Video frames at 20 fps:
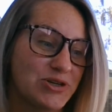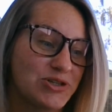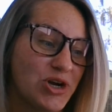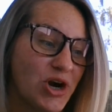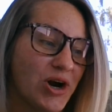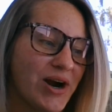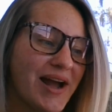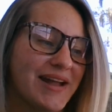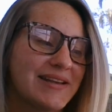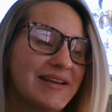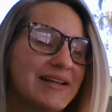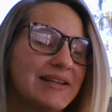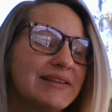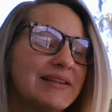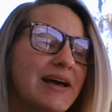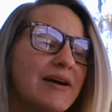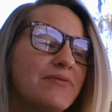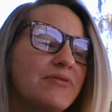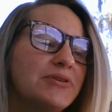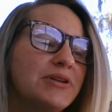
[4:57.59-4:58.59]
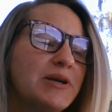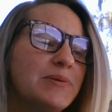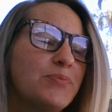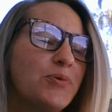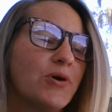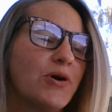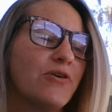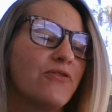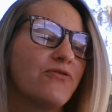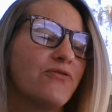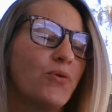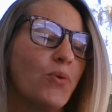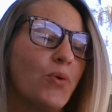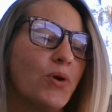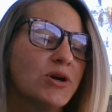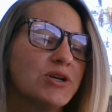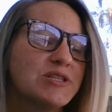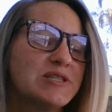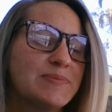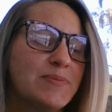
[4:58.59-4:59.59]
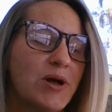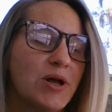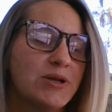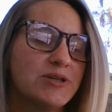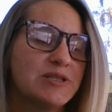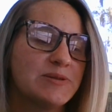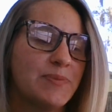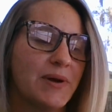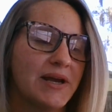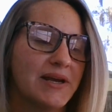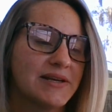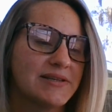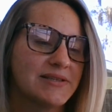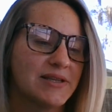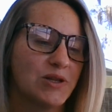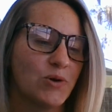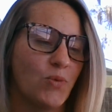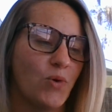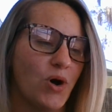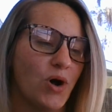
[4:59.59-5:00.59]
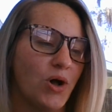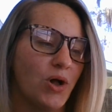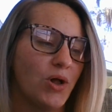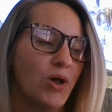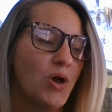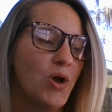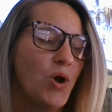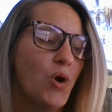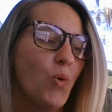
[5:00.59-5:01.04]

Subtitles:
Dart had cleverly put 4 small spikes in the wall,